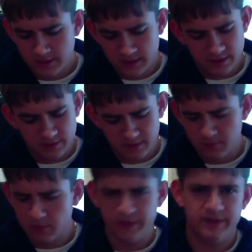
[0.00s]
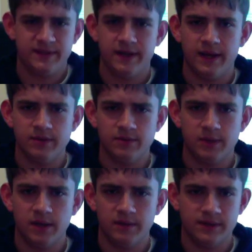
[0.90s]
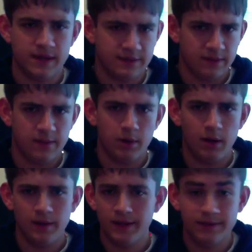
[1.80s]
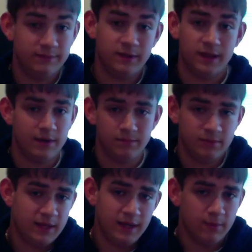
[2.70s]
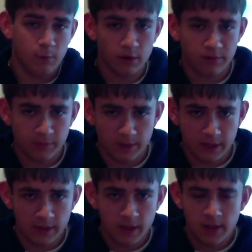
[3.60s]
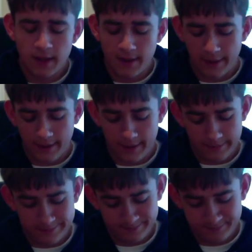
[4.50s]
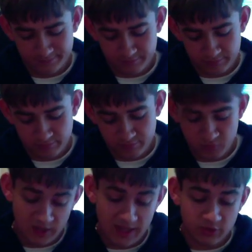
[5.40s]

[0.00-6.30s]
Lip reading: it's one of the Sennheiser pairs that's a clip-on. They didn't work for me. That's